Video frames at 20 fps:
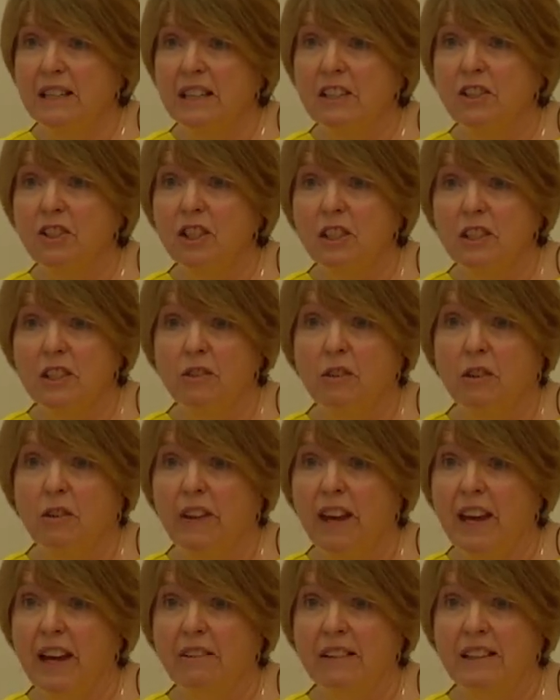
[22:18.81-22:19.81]
It's just not
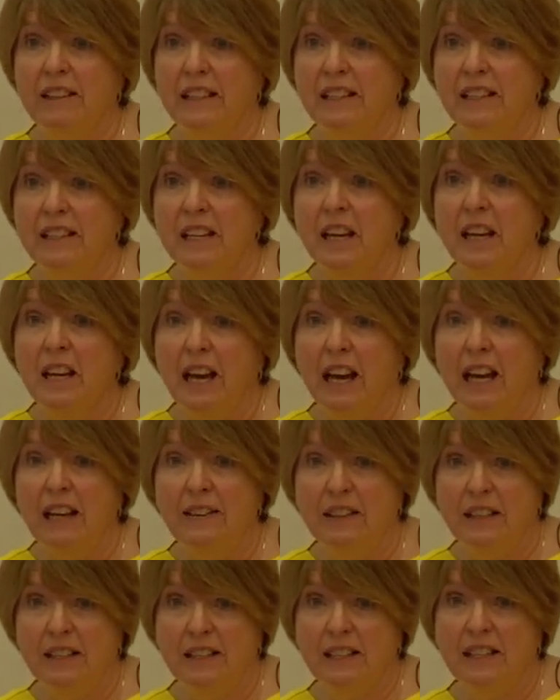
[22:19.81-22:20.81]
there in these
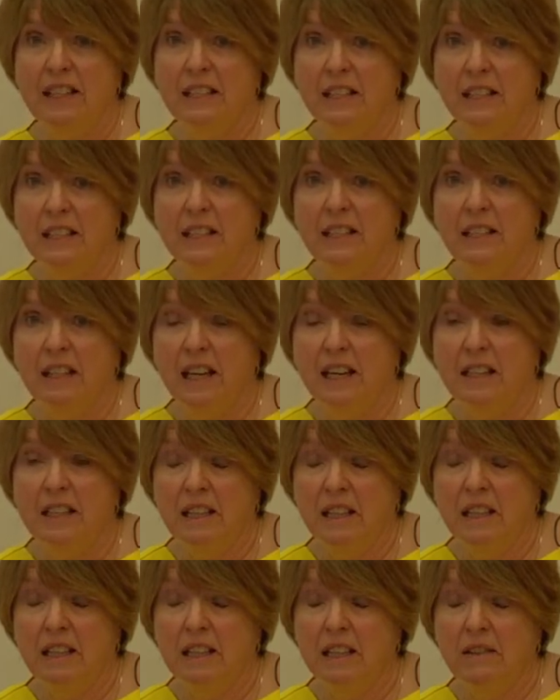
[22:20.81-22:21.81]
cities
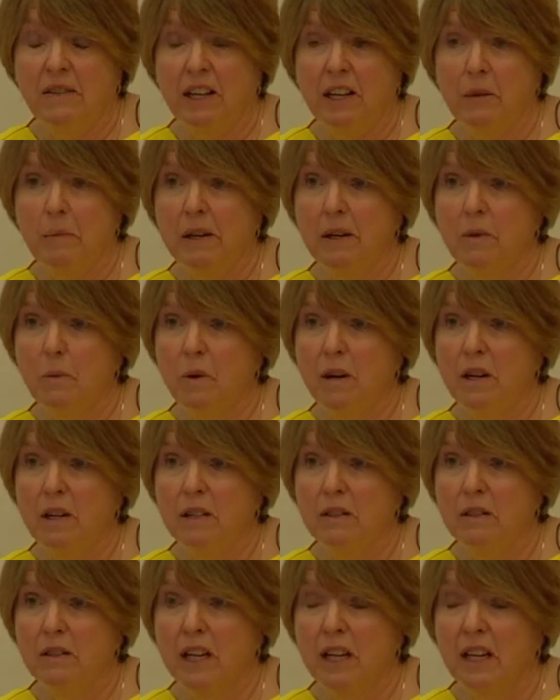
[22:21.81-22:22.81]
in the developing
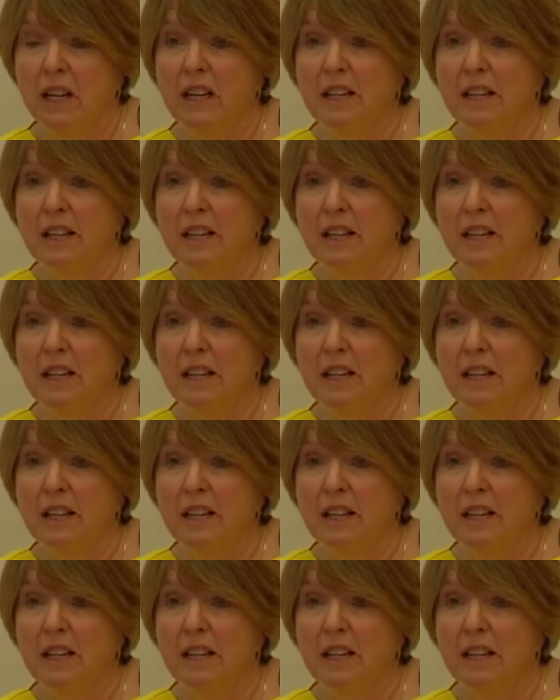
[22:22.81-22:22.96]
world.